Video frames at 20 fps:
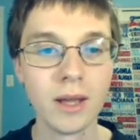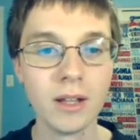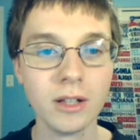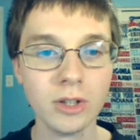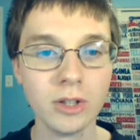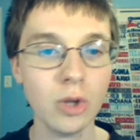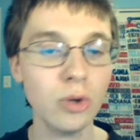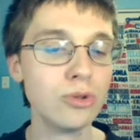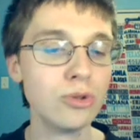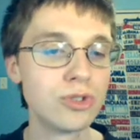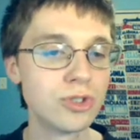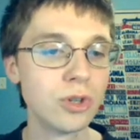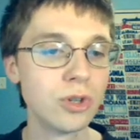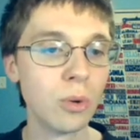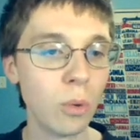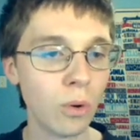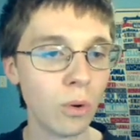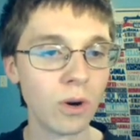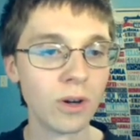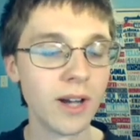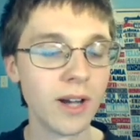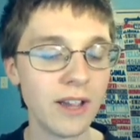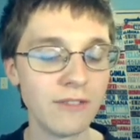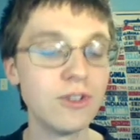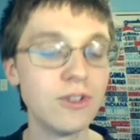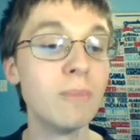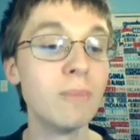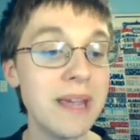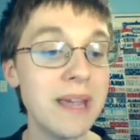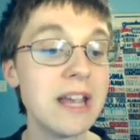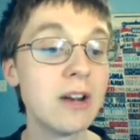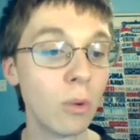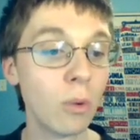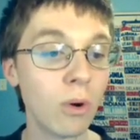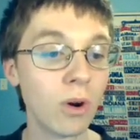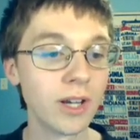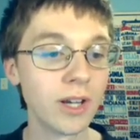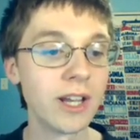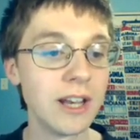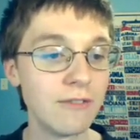lose to Oregon, if you beat Oregon.